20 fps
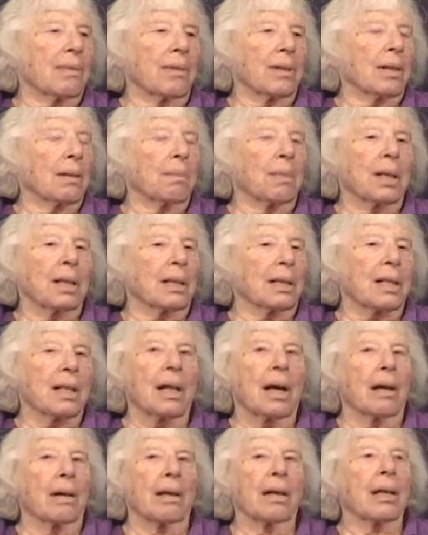in the
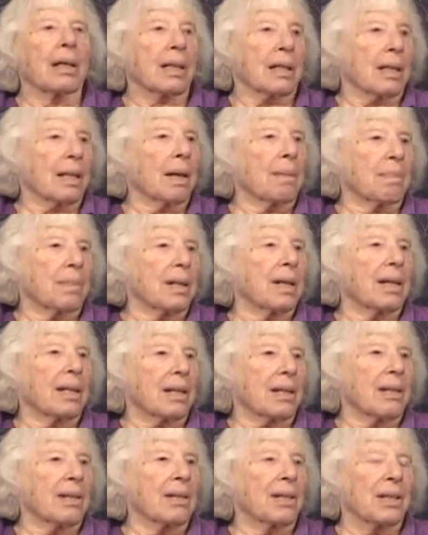military except
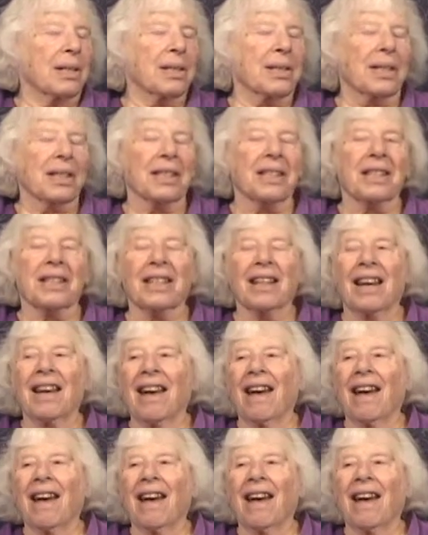as nurses.